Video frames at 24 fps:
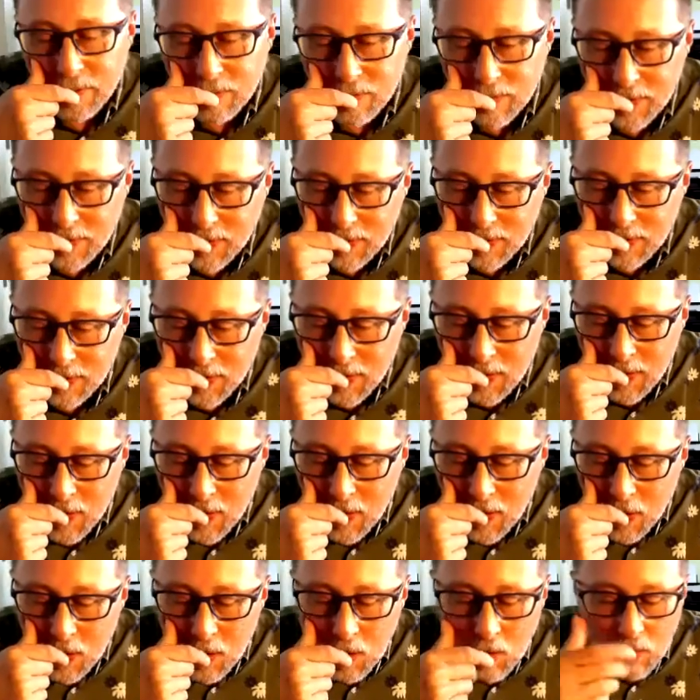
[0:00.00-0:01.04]
Right on.
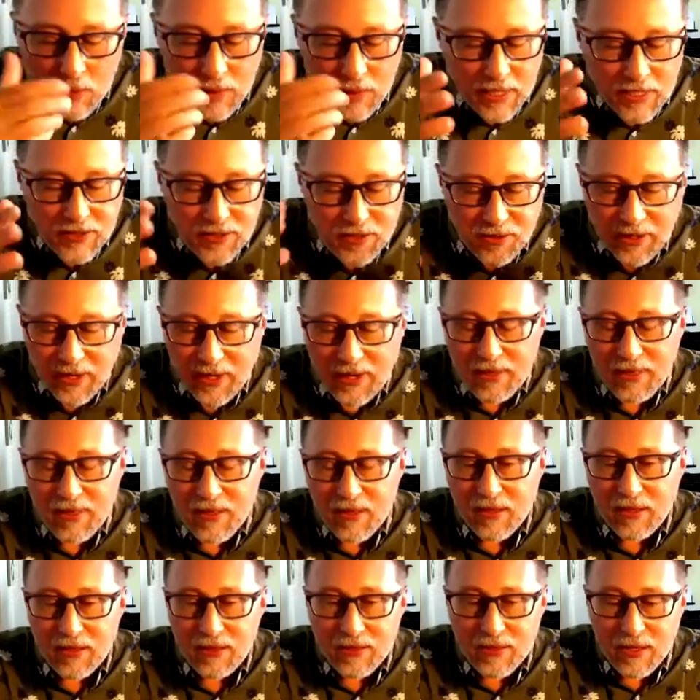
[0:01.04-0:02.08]
Is there
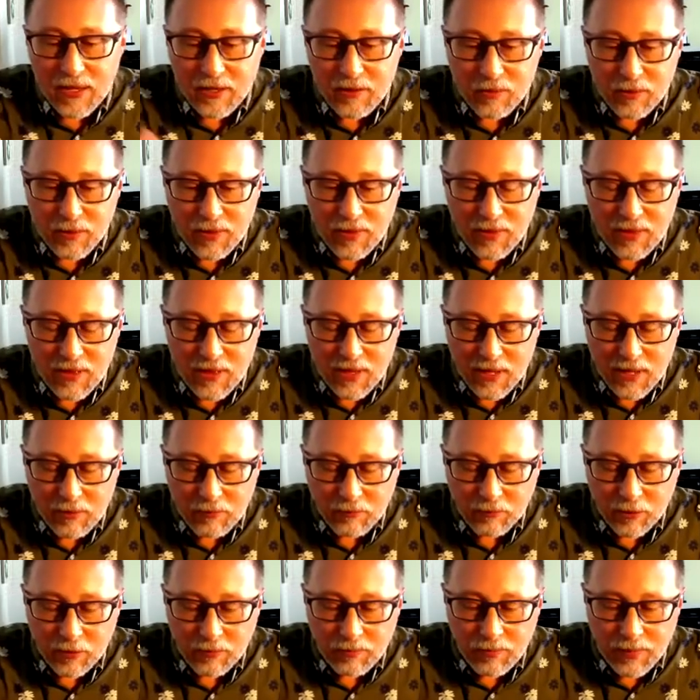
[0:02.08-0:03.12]
anything that you would think
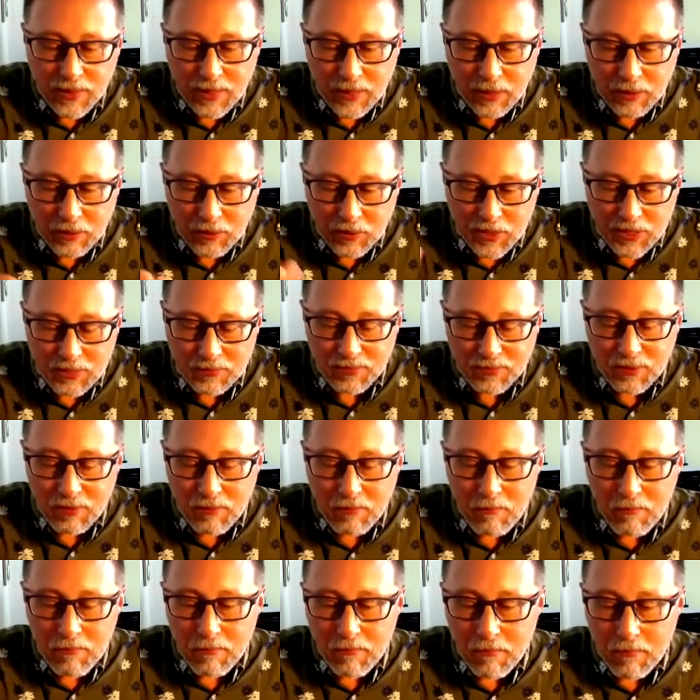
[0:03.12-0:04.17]
would be some of
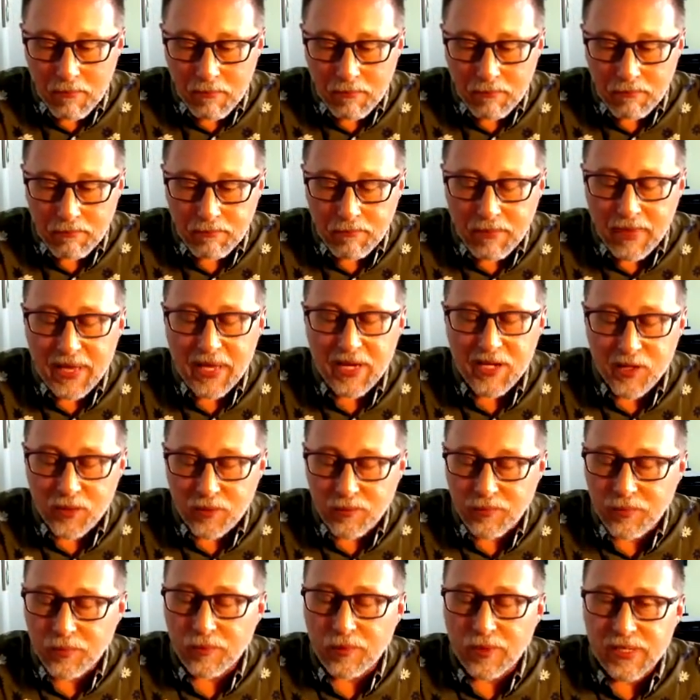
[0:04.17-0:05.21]
the major
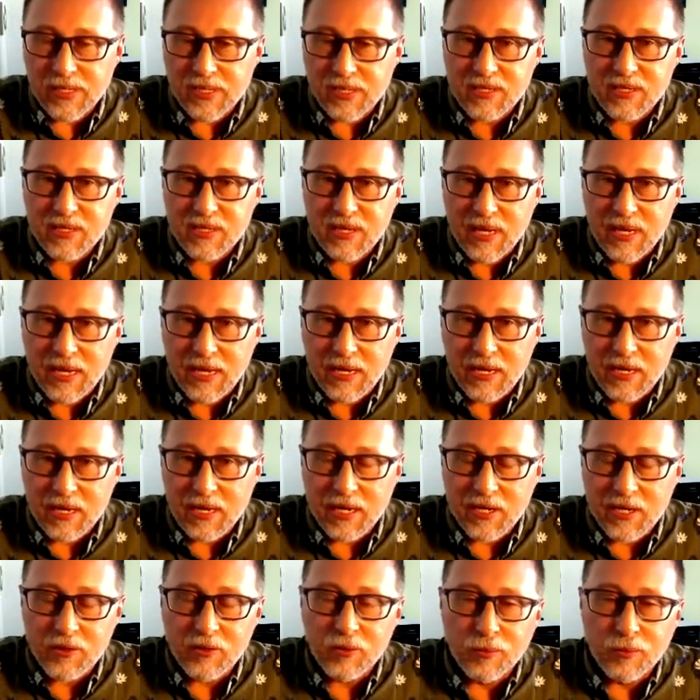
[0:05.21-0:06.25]
points that a newer